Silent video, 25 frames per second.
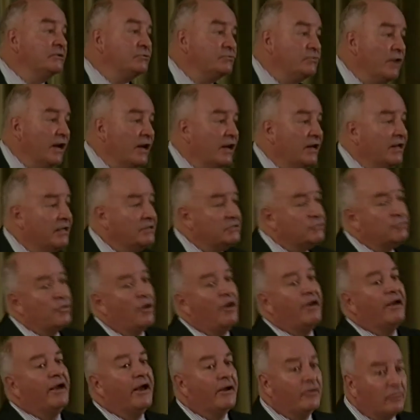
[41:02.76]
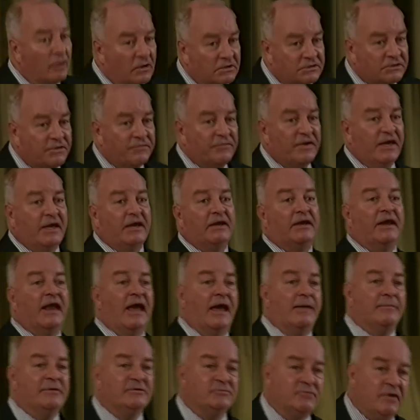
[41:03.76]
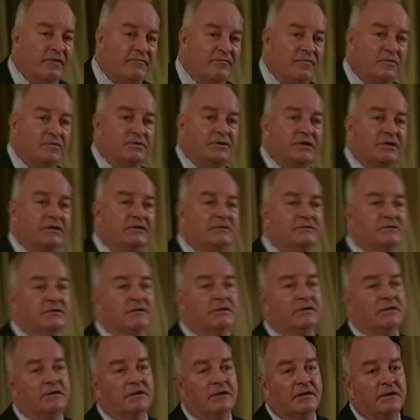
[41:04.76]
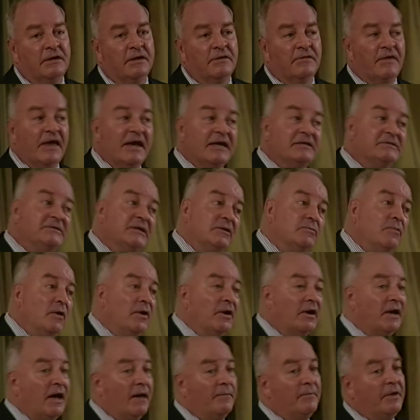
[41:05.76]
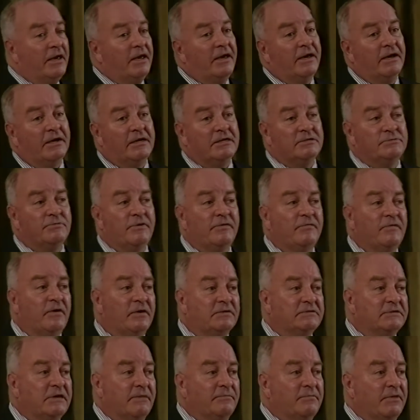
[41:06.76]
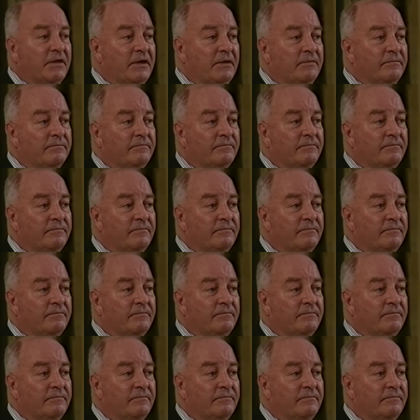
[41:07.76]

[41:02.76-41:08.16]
Australians rowing across to Vietnam as refugees. They still want to come here because we've got something.